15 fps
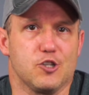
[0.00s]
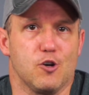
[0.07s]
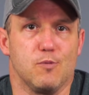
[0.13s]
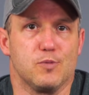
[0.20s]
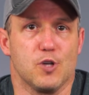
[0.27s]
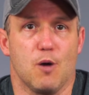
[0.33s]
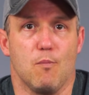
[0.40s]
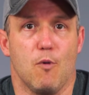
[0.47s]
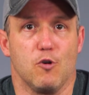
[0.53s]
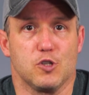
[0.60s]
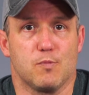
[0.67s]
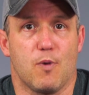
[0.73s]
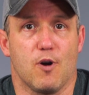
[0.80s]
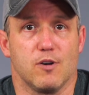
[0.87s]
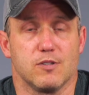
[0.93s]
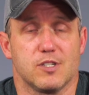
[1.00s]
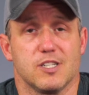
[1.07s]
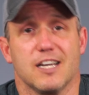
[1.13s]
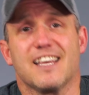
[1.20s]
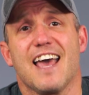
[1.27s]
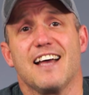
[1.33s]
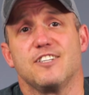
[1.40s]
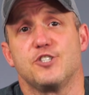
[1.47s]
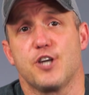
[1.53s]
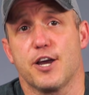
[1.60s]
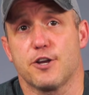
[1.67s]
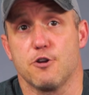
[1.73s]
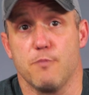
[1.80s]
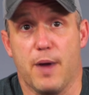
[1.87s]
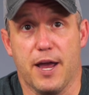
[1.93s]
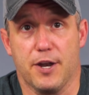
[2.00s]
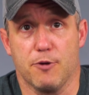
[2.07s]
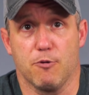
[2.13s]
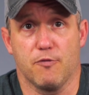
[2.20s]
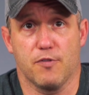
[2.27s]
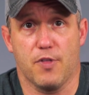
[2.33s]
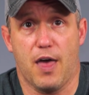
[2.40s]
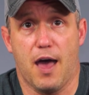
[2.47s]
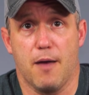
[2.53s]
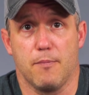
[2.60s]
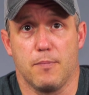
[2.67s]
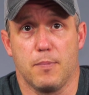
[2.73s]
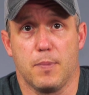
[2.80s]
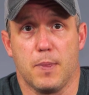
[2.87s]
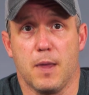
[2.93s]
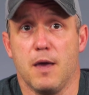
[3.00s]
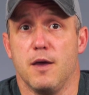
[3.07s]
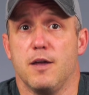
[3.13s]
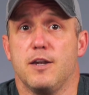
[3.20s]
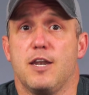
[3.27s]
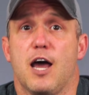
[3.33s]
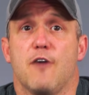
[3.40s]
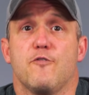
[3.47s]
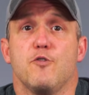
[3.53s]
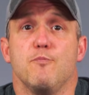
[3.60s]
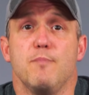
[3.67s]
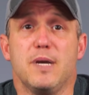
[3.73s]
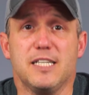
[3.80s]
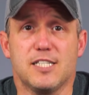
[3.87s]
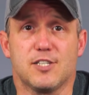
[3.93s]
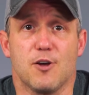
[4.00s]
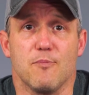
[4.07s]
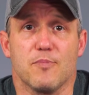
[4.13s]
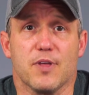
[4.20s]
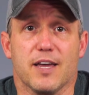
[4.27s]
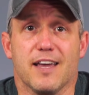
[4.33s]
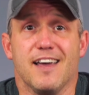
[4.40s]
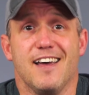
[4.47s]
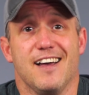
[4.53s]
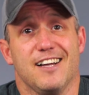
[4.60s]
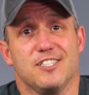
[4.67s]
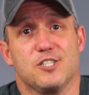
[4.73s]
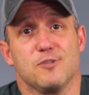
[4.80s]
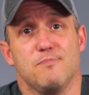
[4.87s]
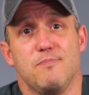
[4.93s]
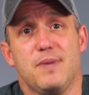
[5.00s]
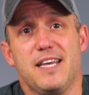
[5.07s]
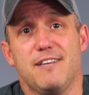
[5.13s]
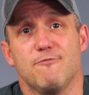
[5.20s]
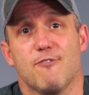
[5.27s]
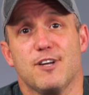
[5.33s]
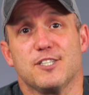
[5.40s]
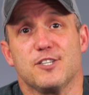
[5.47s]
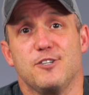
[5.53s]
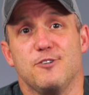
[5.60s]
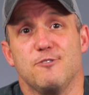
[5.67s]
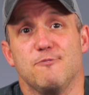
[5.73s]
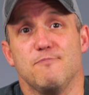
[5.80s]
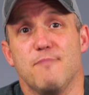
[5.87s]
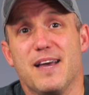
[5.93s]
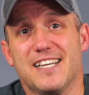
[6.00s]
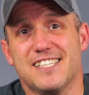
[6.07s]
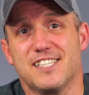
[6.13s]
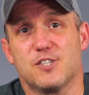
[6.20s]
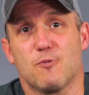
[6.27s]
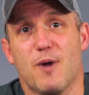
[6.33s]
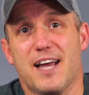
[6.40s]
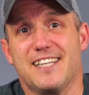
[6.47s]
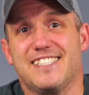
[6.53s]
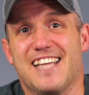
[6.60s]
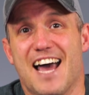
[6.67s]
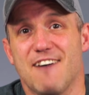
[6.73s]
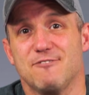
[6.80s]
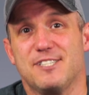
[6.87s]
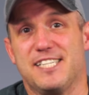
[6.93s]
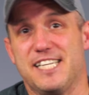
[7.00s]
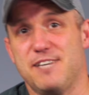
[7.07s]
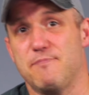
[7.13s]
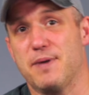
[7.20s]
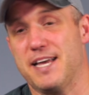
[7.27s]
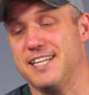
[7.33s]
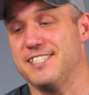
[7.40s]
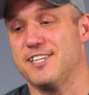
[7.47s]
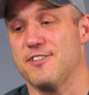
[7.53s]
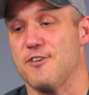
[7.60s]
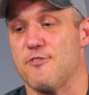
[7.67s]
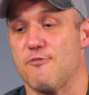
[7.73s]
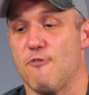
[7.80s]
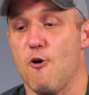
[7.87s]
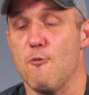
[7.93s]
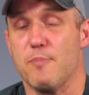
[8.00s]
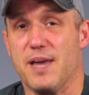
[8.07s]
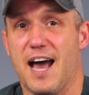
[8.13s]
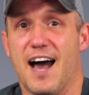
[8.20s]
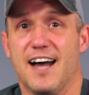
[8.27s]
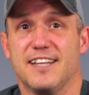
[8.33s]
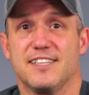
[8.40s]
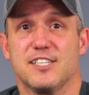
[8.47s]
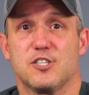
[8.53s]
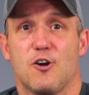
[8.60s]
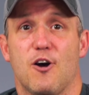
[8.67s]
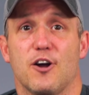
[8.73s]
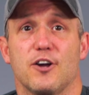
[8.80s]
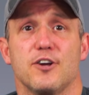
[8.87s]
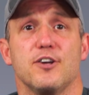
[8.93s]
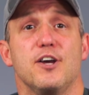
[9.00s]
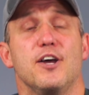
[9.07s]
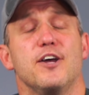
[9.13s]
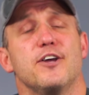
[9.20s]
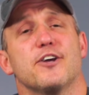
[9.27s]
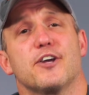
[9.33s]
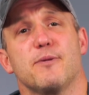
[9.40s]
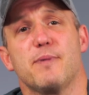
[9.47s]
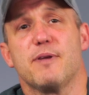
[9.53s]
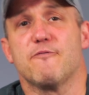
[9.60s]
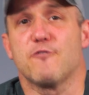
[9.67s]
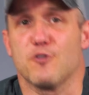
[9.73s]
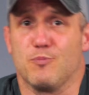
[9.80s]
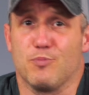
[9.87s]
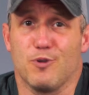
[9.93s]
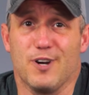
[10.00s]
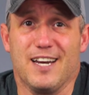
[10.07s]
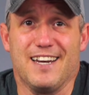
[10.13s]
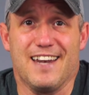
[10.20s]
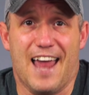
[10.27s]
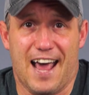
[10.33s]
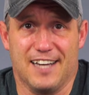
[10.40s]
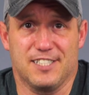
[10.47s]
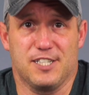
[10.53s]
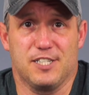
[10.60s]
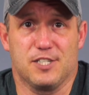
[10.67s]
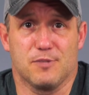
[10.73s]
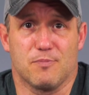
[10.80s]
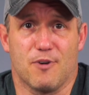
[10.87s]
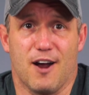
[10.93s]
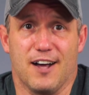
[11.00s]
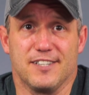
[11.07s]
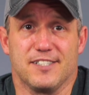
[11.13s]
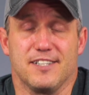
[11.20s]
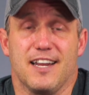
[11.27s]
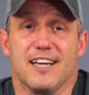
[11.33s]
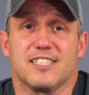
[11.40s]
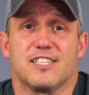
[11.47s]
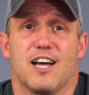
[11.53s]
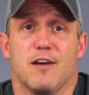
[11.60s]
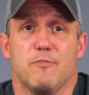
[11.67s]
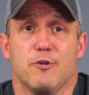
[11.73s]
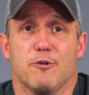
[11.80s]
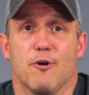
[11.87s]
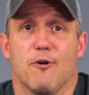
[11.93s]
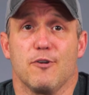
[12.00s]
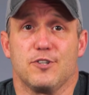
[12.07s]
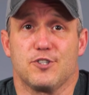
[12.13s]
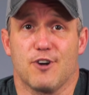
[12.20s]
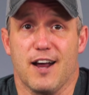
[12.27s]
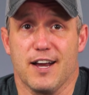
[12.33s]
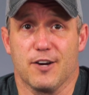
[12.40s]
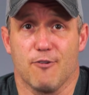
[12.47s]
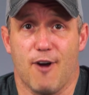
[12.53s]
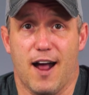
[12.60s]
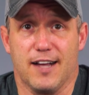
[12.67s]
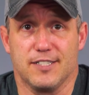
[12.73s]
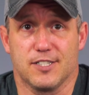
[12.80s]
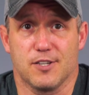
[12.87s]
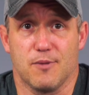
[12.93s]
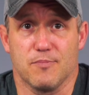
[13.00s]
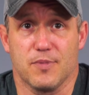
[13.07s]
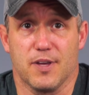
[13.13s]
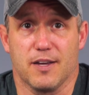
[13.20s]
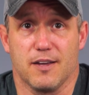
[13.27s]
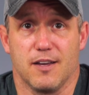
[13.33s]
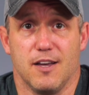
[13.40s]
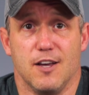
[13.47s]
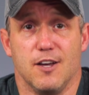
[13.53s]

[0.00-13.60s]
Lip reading: soaps on most parts. Again, check your manual for that. Now, if you miss something and some meat residue makes its way down deep into the throat behind this auger, you're going to be in for a pretty nasty surprise the next time you go to try and grind something.